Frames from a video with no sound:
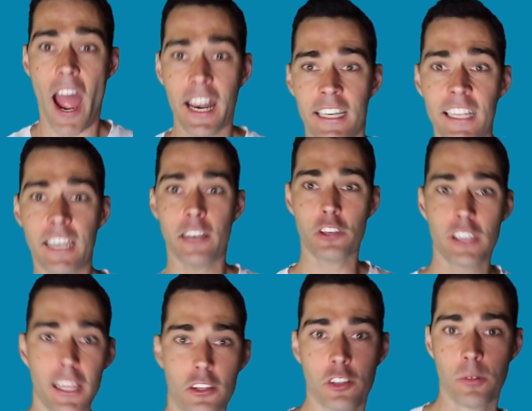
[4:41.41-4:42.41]
I needed to
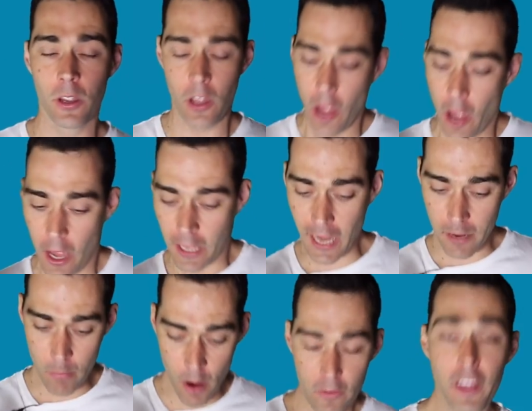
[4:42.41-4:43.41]

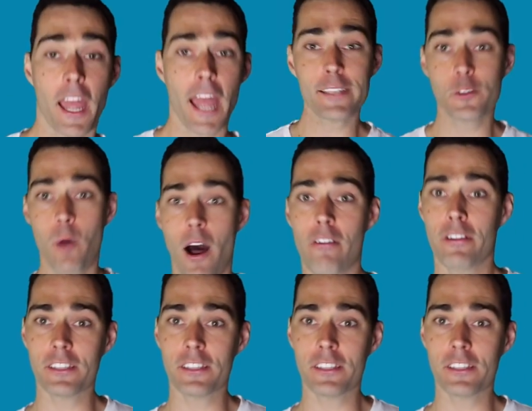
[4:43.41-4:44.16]
get moving as well,